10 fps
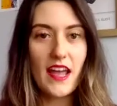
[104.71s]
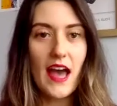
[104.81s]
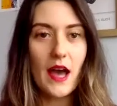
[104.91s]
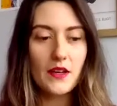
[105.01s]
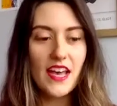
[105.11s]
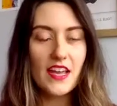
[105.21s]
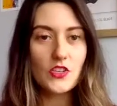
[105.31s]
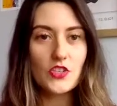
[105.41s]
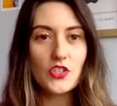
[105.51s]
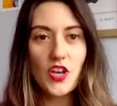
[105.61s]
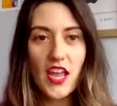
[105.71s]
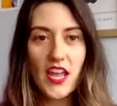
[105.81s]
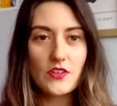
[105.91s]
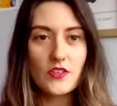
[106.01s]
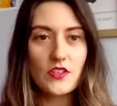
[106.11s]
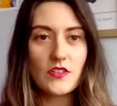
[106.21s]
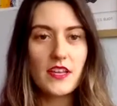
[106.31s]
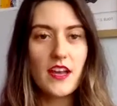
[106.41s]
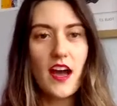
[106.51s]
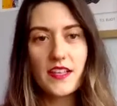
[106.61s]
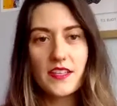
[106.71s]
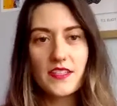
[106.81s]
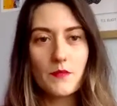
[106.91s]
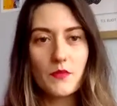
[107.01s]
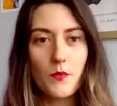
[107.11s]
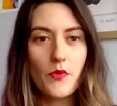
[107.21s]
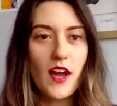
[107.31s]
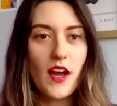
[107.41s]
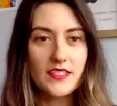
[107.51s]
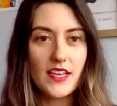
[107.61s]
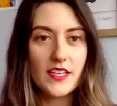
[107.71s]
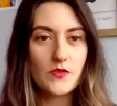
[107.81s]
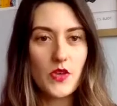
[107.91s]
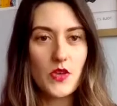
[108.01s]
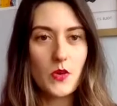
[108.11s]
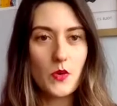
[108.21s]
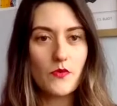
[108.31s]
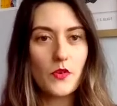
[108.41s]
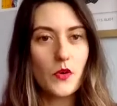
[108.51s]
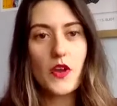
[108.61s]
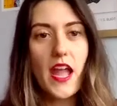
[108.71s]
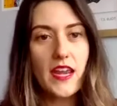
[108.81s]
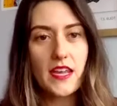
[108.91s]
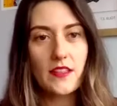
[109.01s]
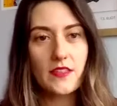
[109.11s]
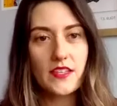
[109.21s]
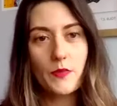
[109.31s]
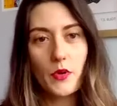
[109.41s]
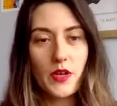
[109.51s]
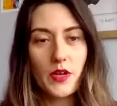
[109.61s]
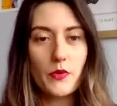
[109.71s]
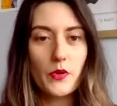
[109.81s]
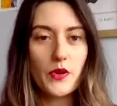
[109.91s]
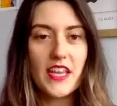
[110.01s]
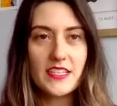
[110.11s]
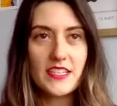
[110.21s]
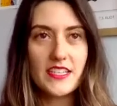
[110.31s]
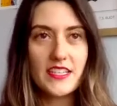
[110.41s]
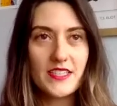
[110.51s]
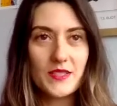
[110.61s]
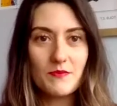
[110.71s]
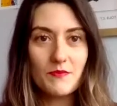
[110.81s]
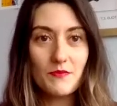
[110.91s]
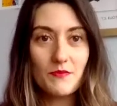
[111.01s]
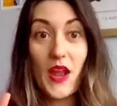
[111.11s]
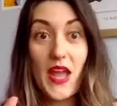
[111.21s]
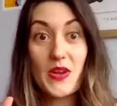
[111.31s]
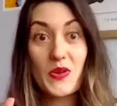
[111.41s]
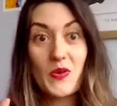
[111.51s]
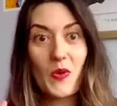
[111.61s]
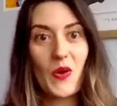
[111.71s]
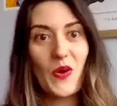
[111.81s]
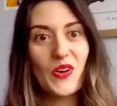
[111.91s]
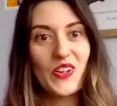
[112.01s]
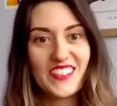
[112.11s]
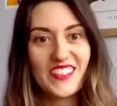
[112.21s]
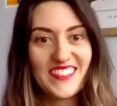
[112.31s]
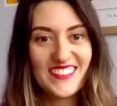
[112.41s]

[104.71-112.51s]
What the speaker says: how did that change the concept or process for you for creating this book and putting it into this brand new world?